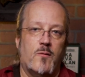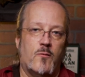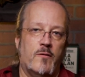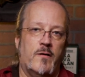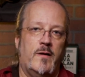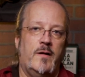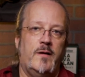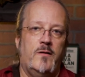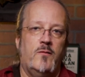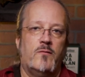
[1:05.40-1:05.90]
We're
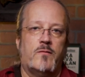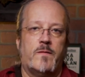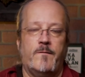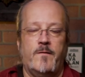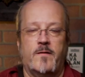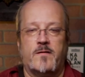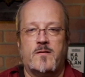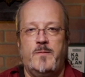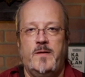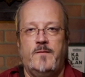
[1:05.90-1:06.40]
going to use the
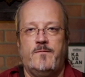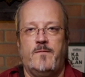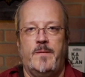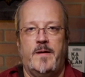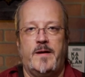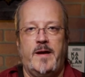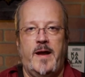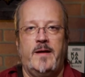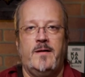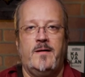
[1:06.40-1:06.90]
recipe from the
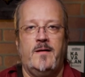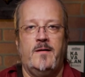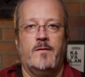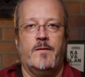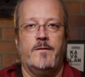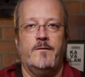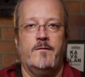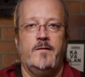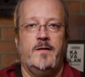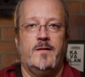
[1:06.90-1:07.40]

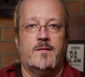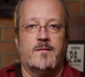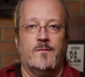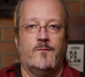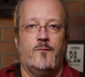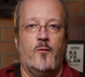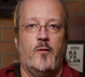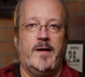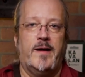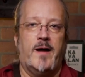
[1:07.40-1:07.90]
1930
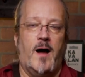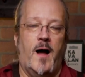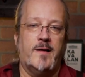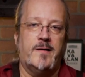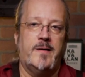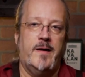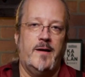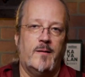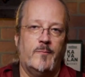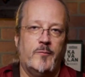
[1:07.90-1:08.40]
Savoy
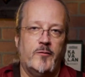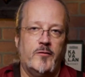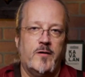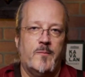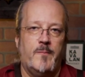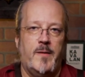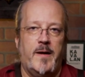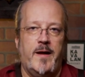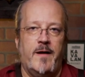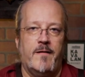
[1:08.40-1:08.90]
cocktail book
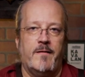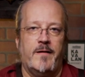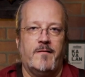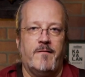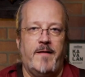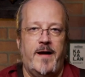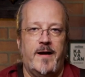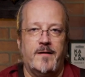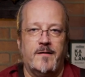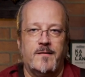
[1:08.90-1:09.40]
by Harry
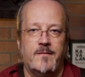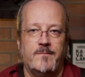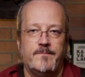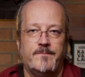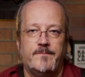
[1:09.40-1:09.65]
Craddock.